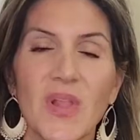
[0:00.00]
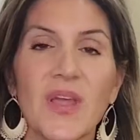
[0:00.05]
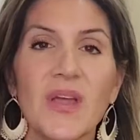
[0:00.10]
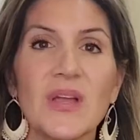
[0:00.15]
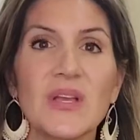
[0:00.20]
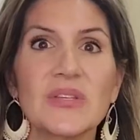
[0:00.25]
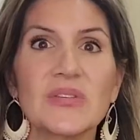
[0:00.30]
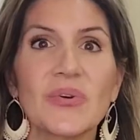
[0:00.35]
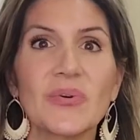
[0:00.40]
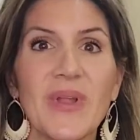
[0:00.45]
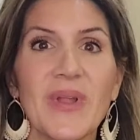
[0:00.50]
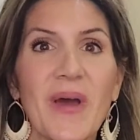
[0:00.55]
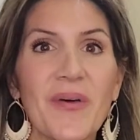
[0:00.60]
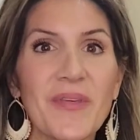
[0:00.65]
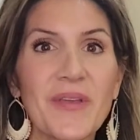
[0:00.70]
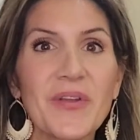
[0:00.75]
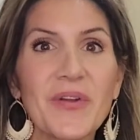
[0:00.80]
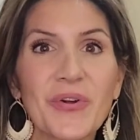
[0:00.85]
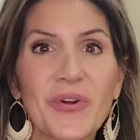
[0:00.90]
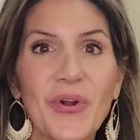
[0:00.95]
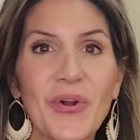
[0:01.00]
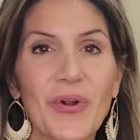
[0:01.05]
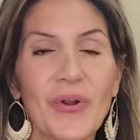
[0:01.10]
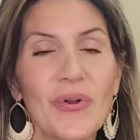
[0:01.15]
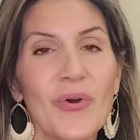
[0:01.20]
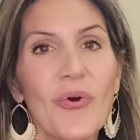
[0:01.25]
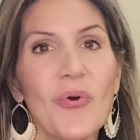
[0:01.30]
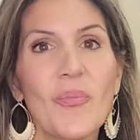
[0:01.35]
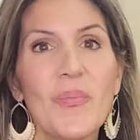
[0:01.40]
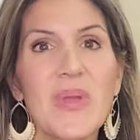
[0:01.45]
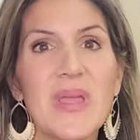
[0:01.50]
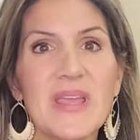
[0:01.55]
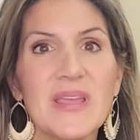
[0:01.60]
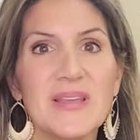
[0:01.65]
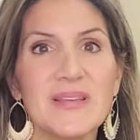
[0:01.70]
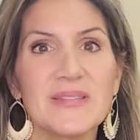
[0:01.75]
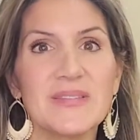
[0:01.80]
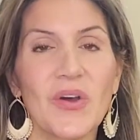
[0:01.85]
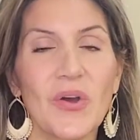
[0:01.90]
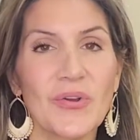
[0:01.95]
So now that your current home
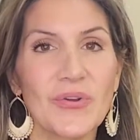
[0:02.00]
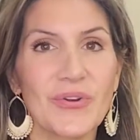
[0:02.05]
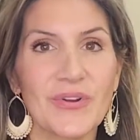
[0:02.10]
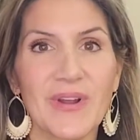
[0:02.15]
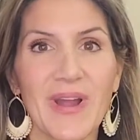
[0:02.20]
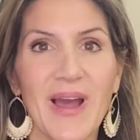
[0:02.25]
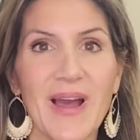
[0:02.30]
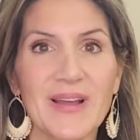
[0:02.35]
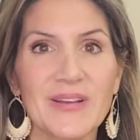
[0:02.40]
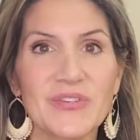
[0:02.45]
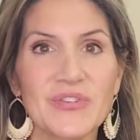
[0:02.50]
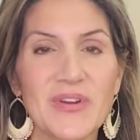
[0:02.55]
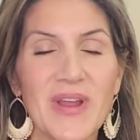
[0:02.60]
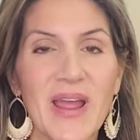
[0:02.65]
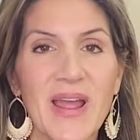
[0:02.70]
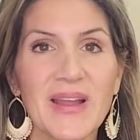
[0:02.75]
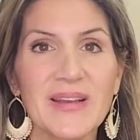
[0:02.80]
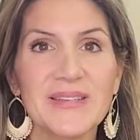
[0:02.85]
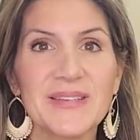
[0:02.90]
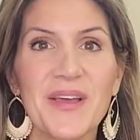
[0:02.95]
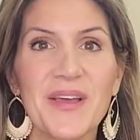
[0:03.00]
is under contract,